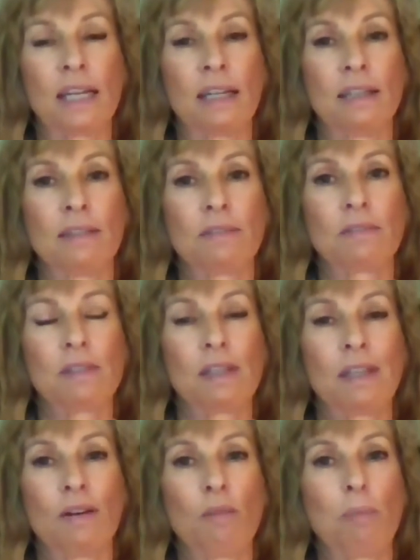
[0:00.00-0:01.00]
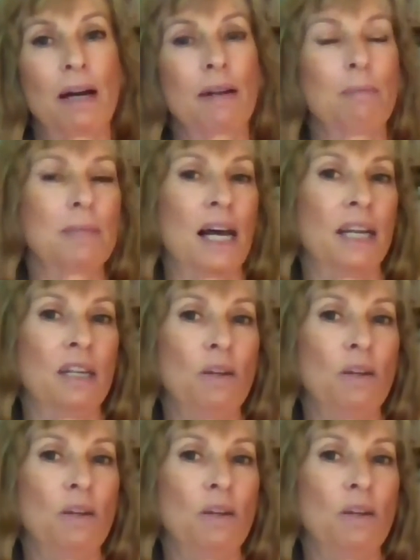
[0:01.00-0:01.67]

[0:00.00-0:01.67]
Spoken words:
And, you know, bottom line,